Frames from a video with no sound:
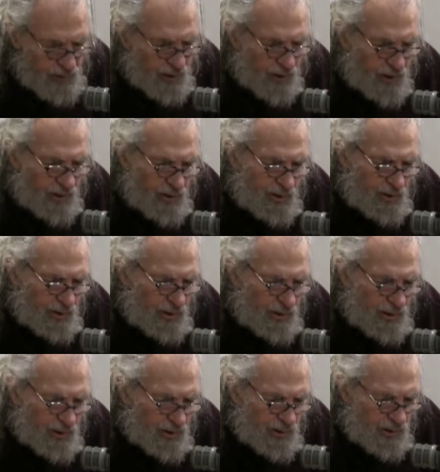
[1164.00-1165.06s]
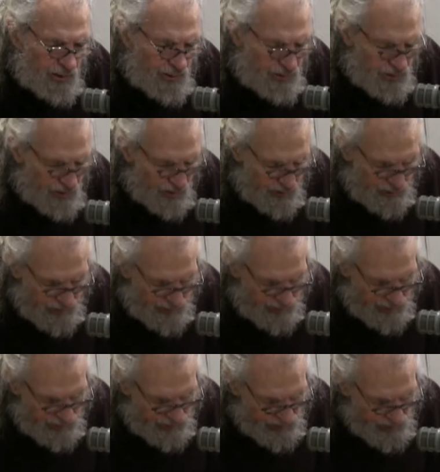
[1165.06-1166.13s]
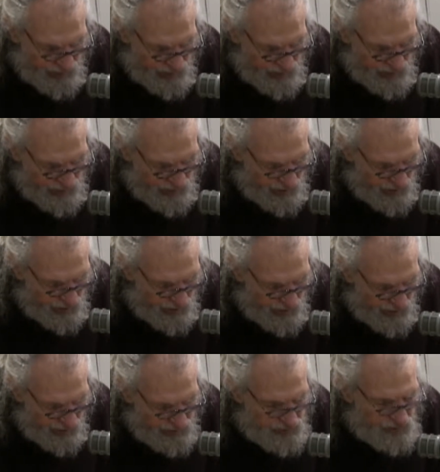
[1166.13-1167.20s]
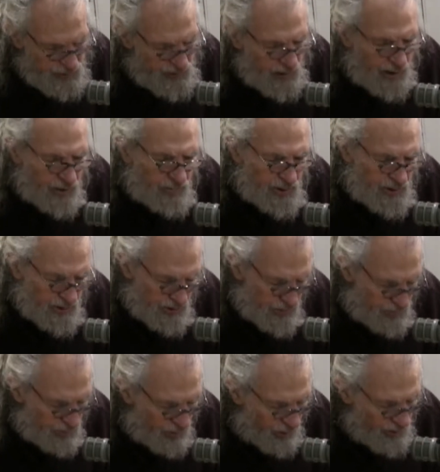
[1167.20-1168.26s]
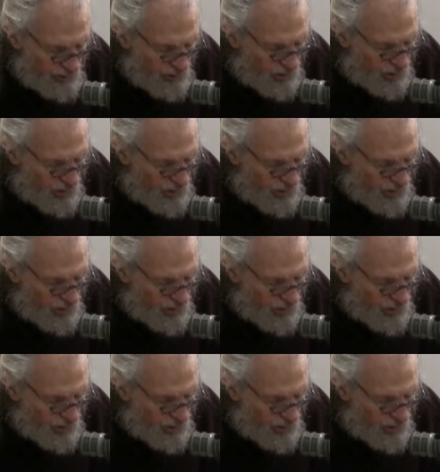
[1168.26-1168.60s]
Uh, it's uh, it's there, but it's point